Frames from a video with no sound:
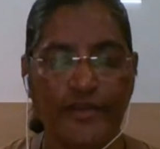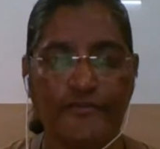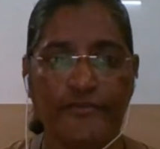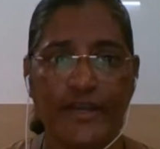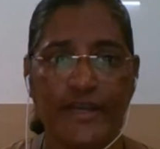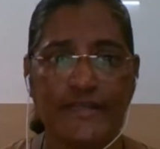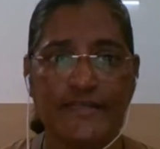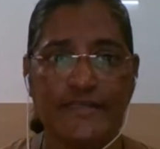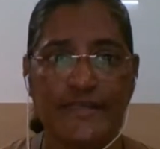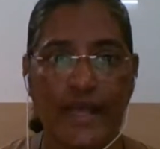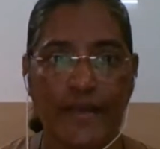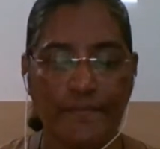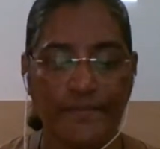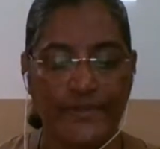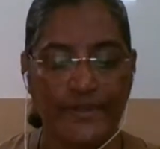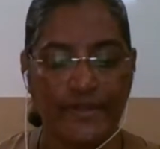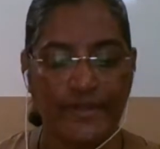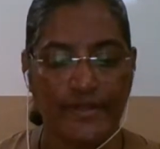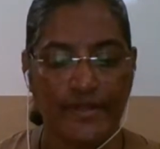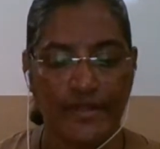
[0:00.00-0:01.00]
For
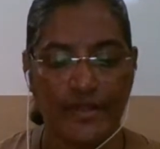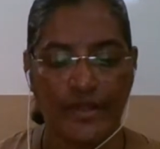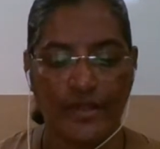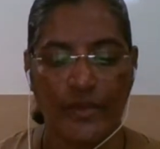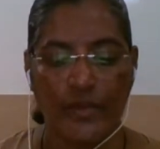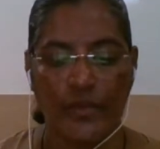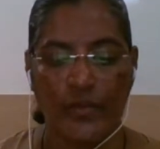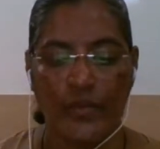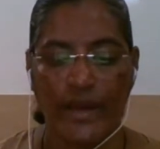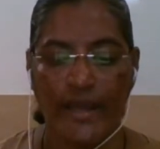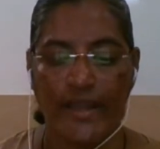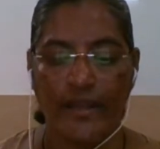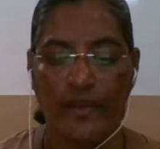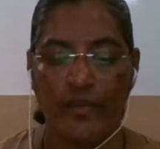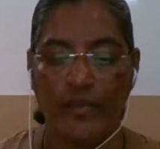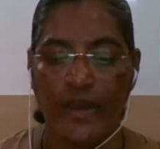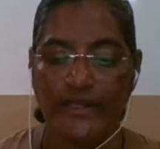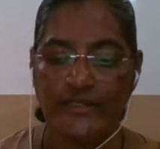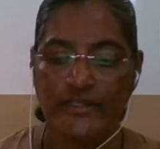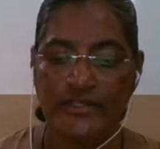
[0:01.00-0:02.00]
example, while
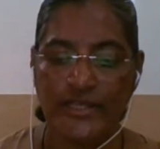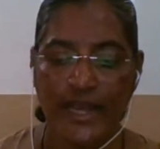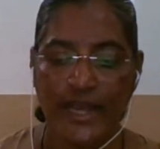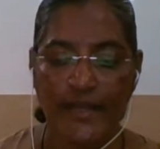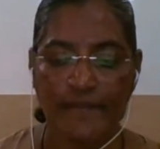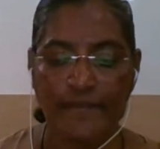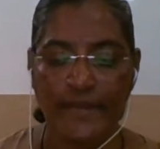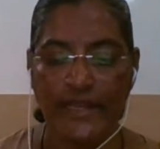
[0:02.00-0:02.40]
one child